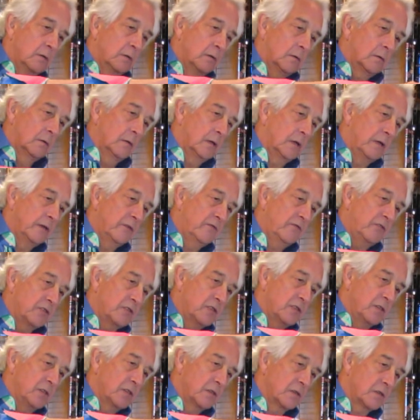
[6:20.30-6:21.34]
light
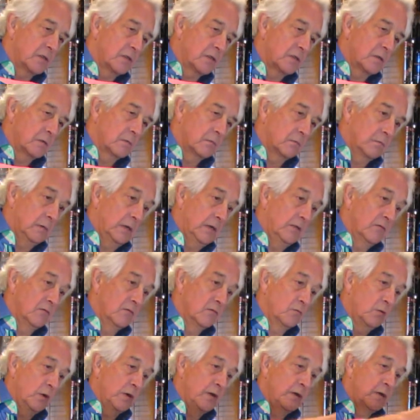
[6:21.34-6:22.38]
fittings, even
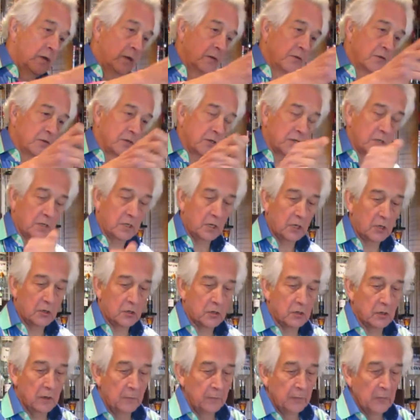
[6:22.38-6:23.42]
windows,
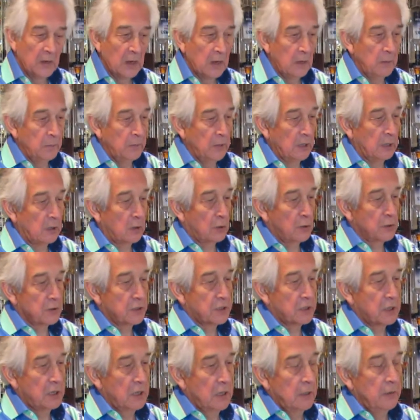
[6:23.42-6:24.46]
etc.,
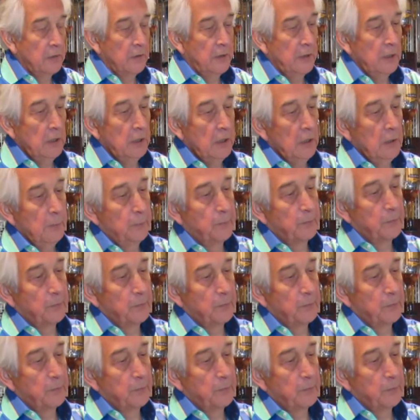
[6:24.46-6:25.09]
because the